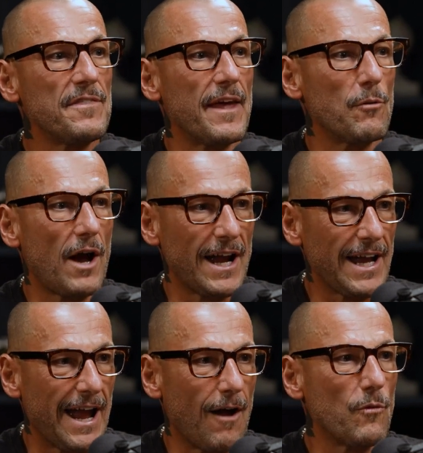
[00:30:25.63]
They will
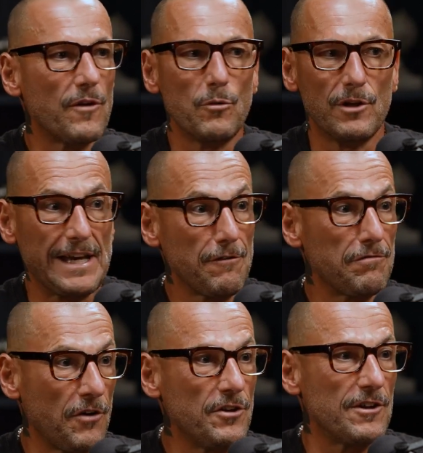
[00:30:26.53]
hang out. They will eat
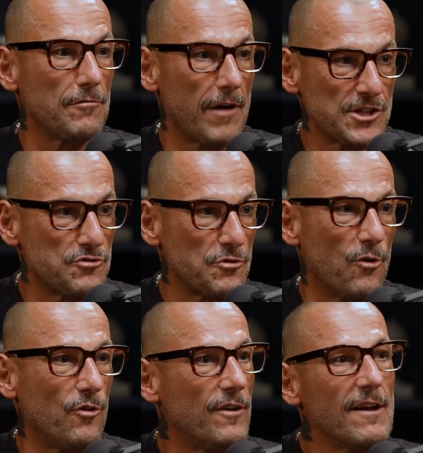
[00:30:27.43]
food in a
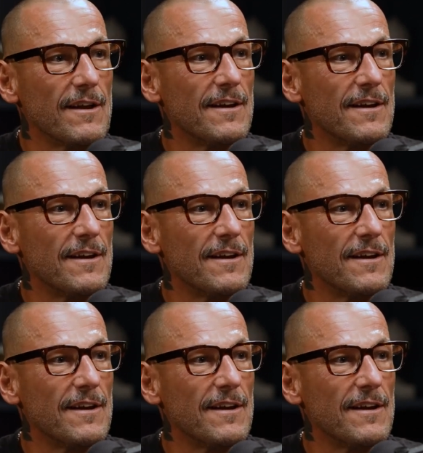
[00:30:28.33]
restaurant.